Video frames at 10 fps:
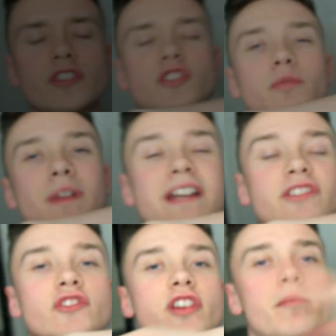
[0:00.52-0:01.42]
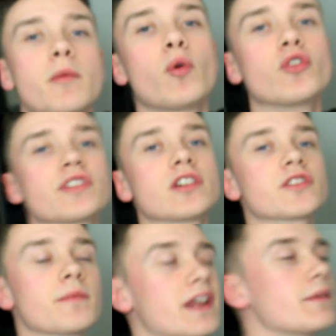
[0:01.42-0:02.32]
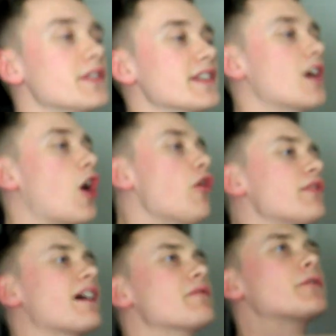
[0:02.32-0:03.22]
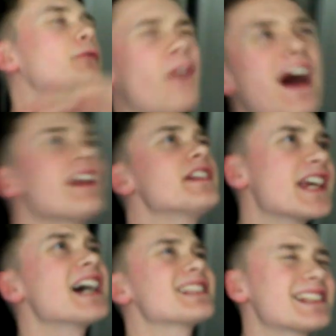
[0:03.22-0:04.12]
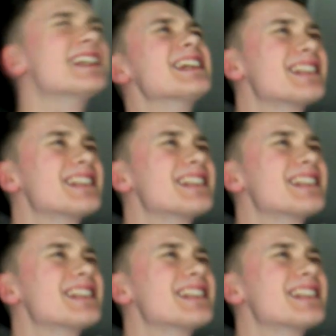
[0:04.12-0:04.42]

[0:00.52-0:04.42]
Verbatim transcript: What's up, ladies and gentlemen, boys and girls, my name is Zeno. Hope you're having a fantastic